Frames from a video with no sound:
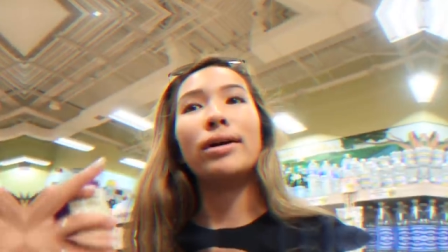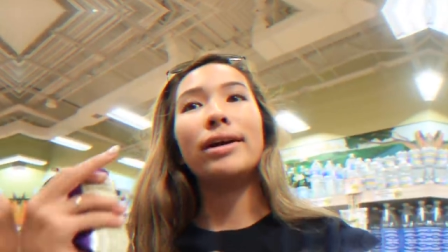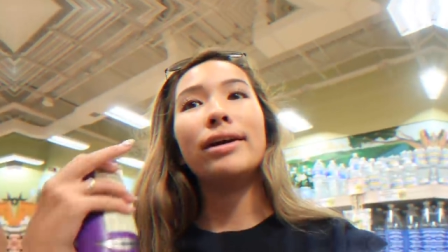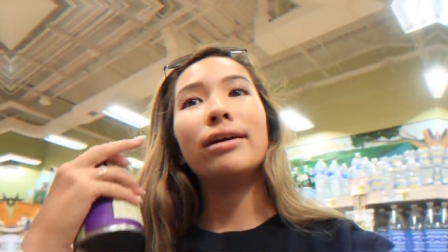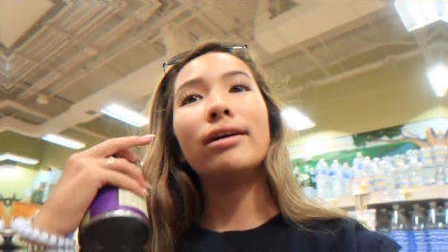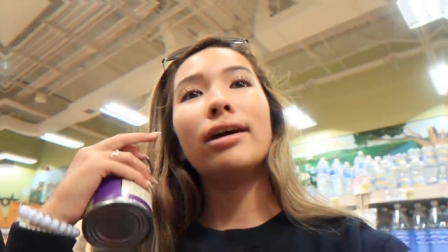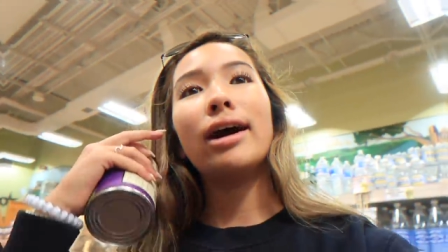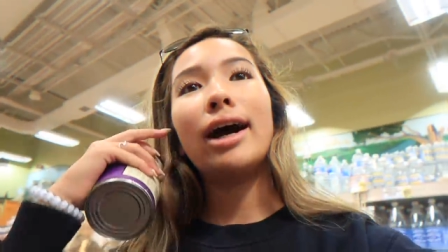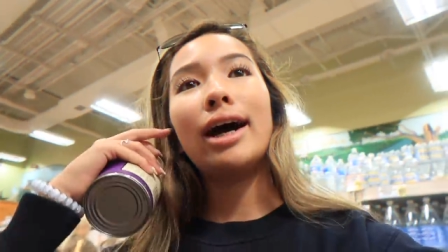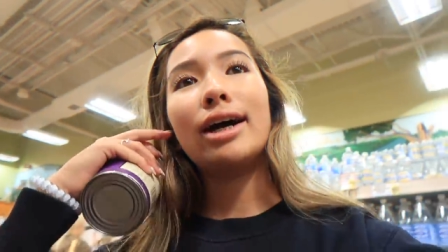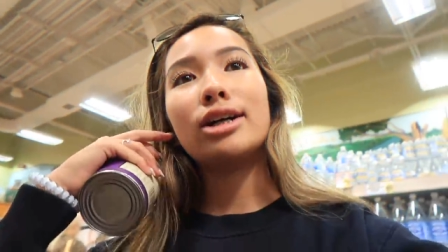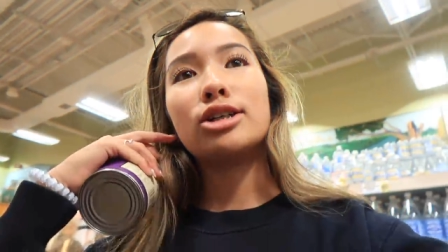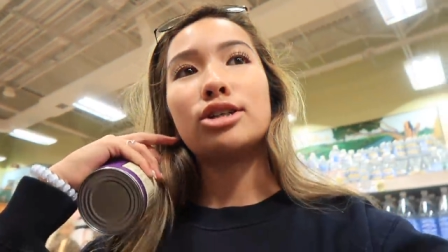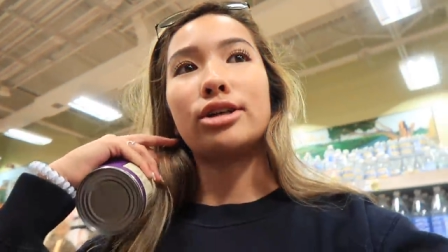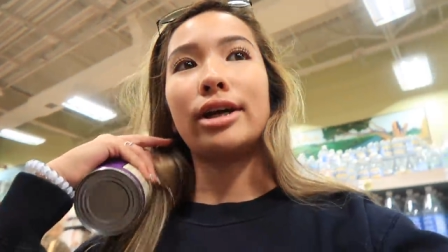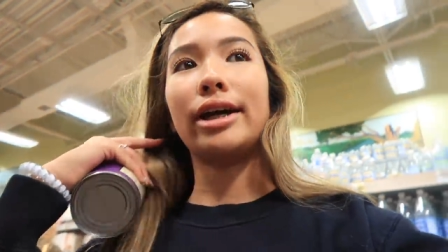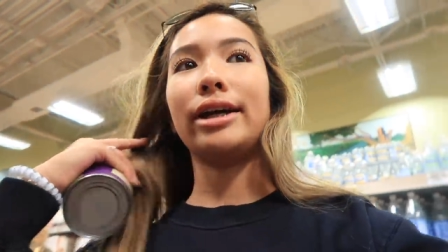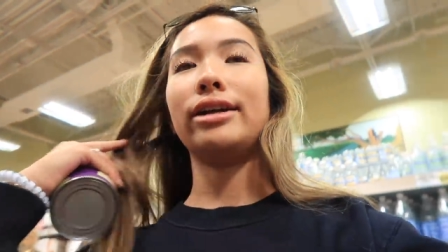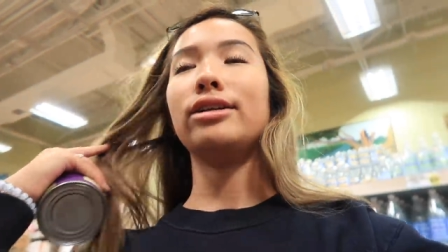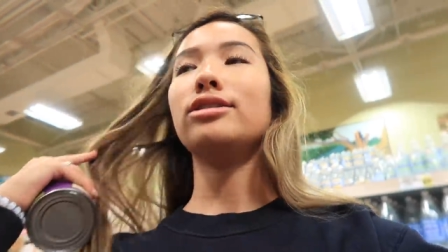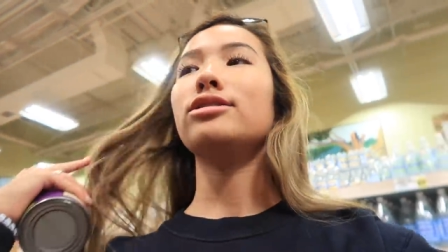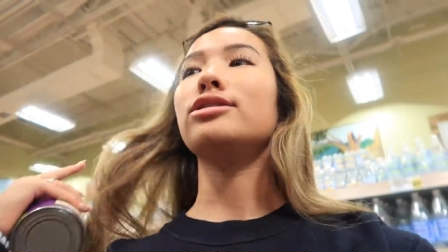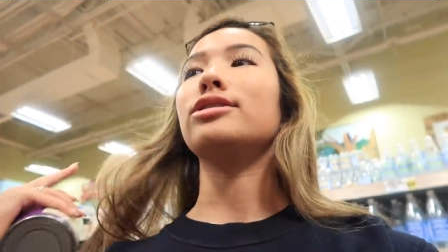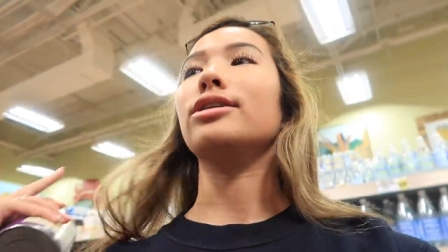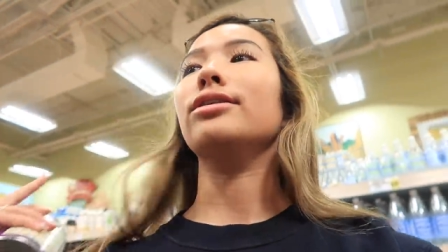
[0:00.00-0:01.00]
We are at
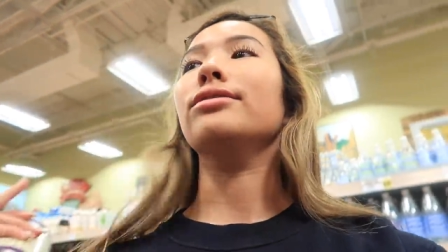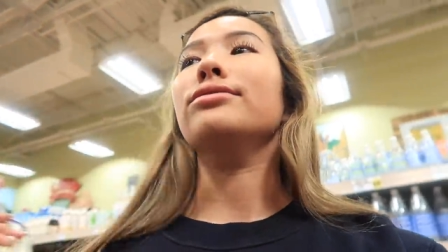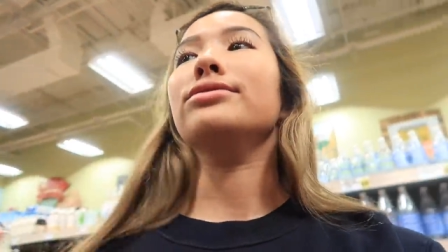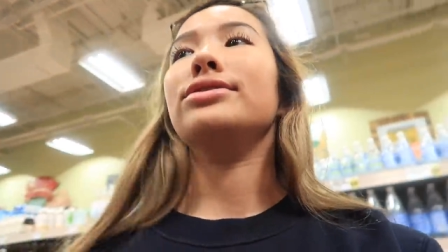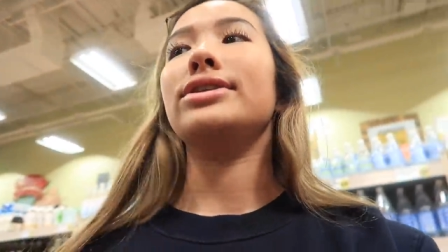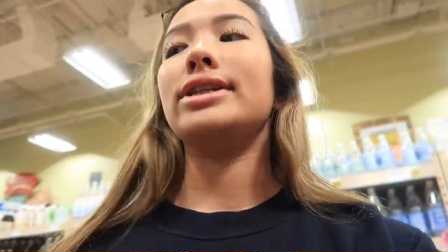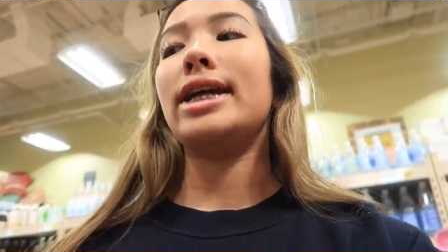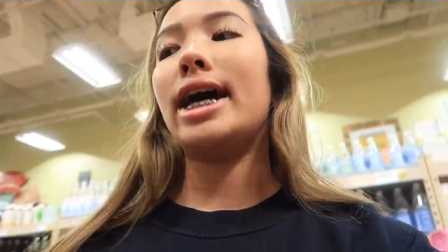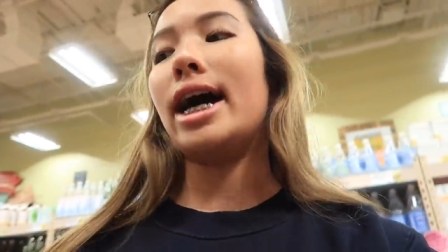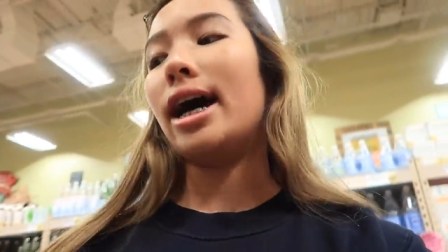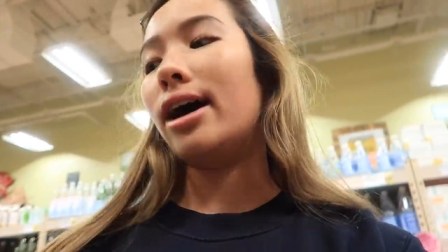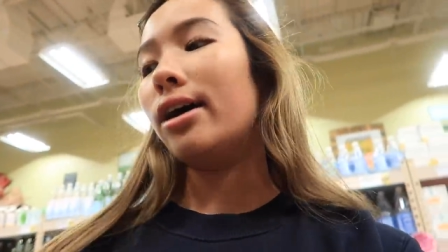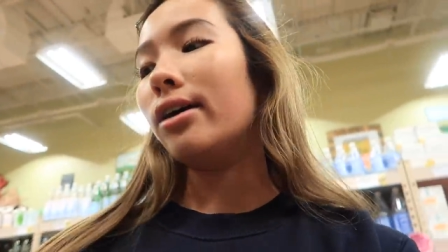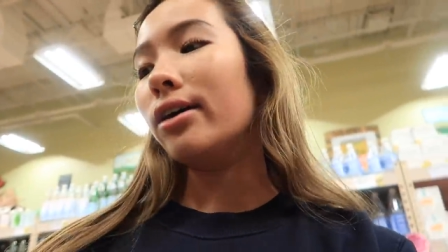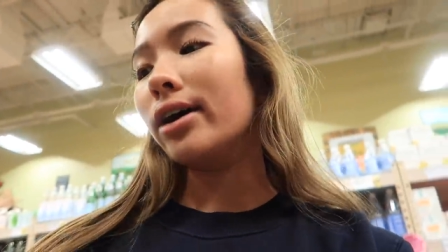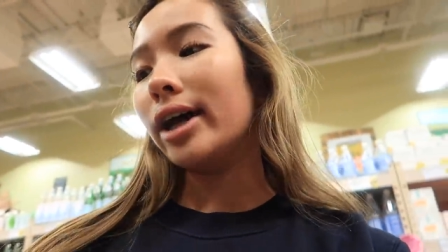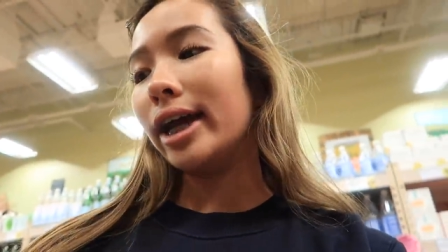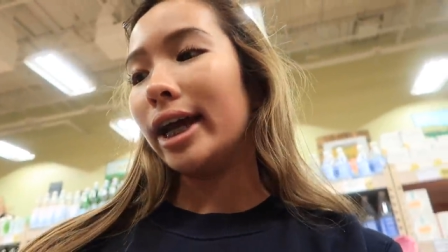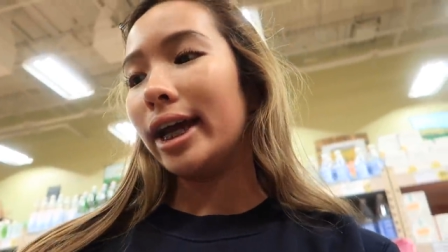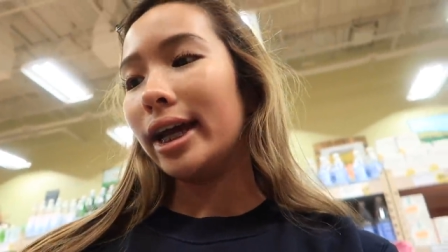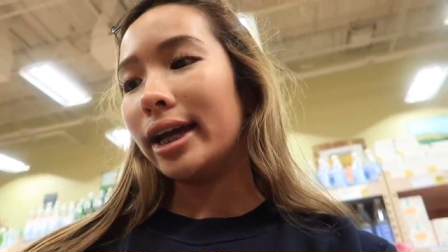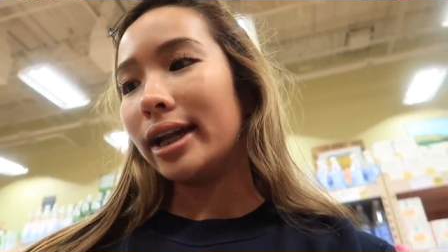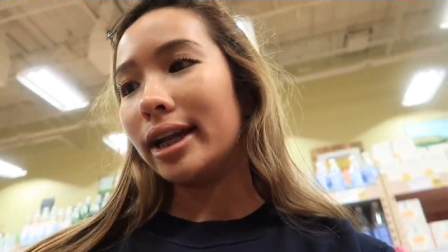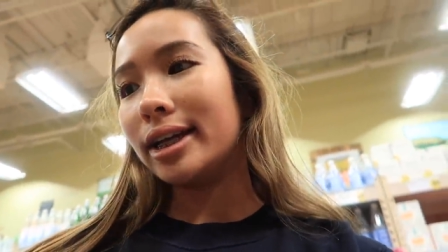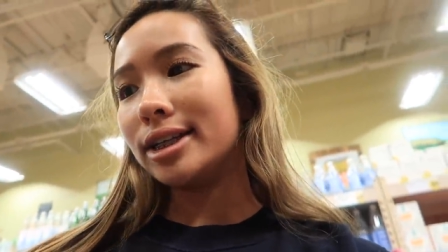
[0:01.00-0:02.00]
Trader Joe's now,
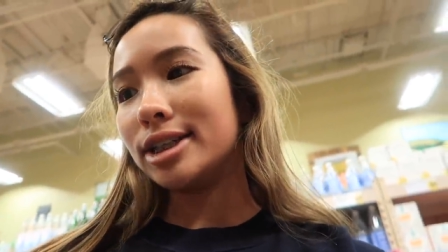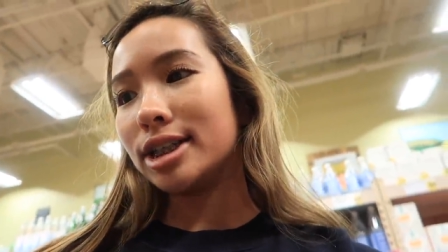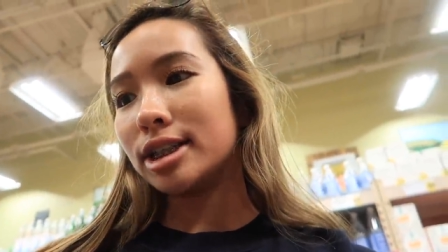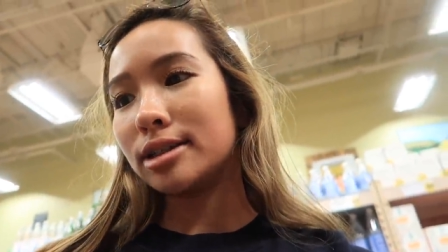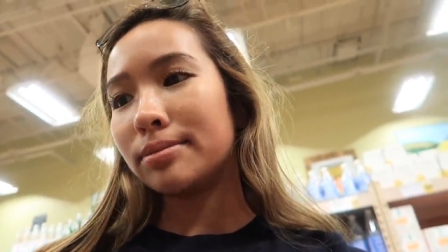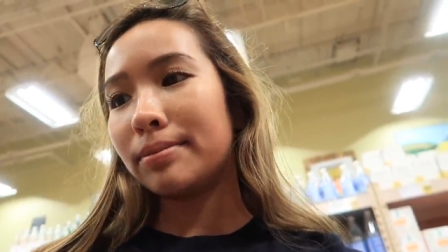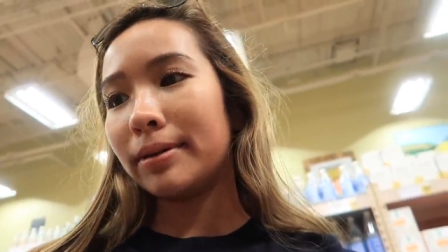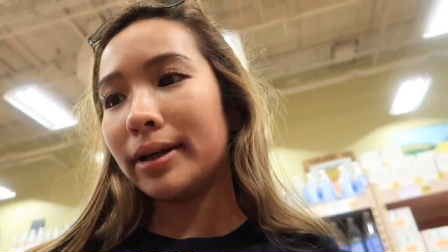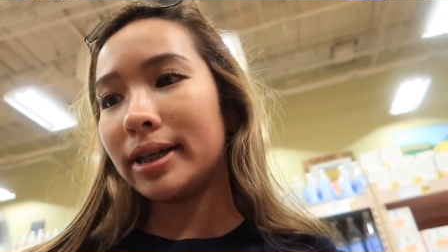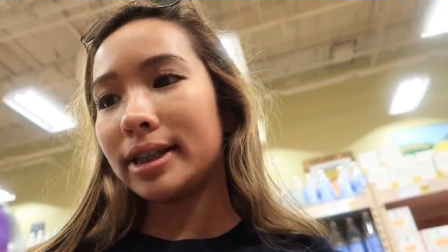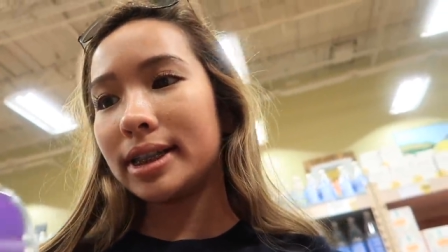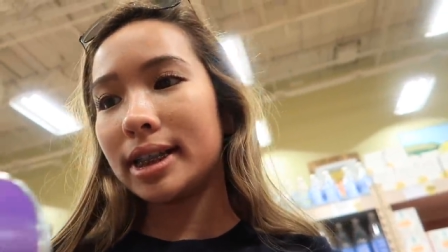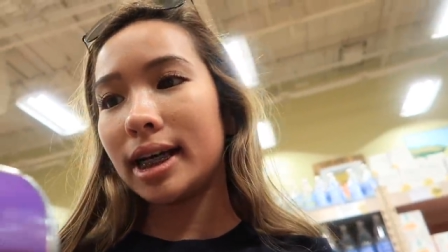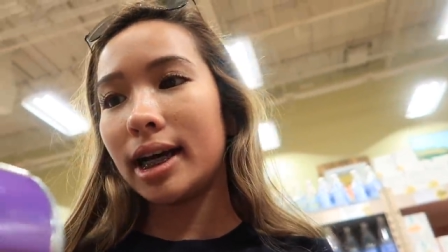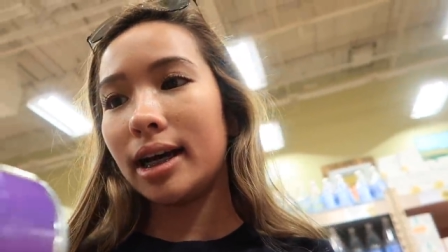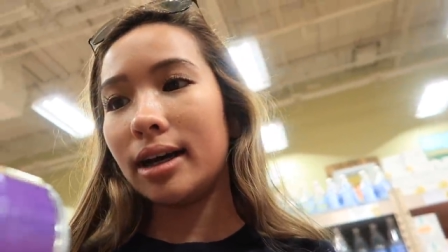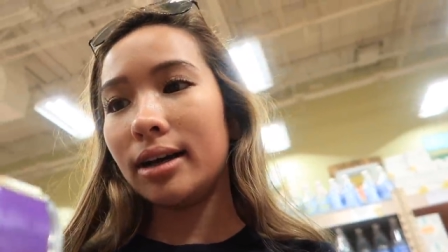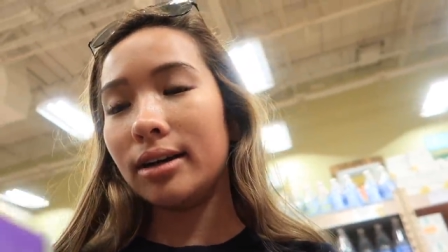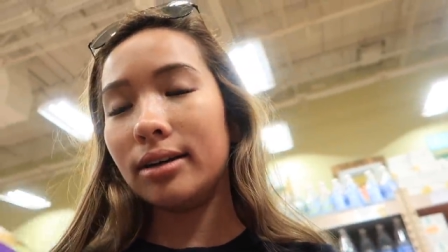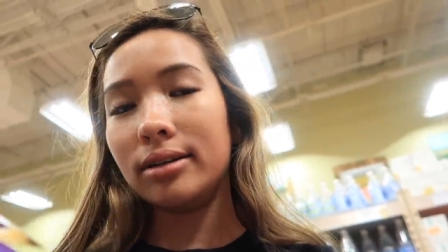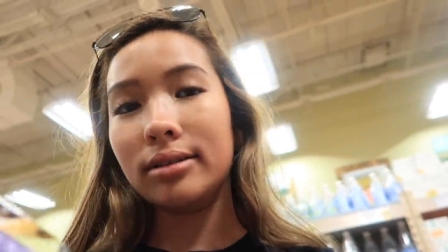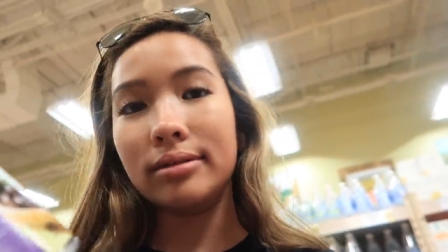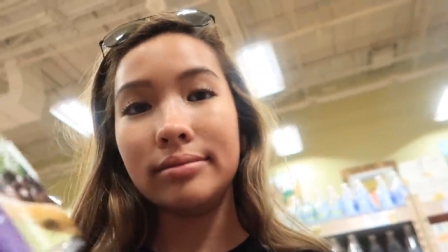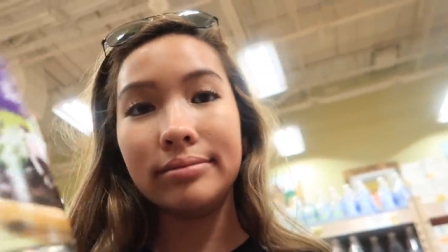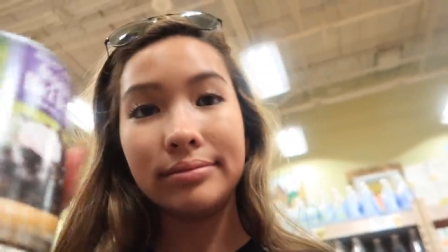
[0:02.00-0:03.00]
and I just picked
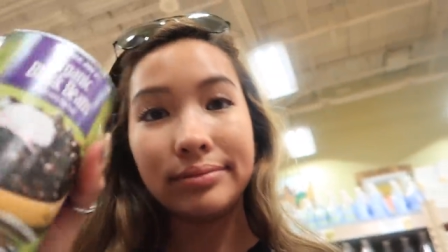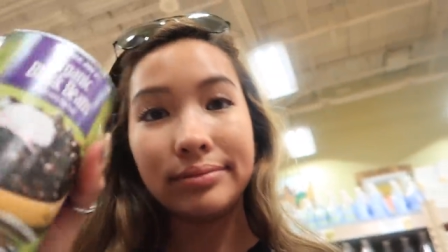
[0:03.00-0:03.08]
out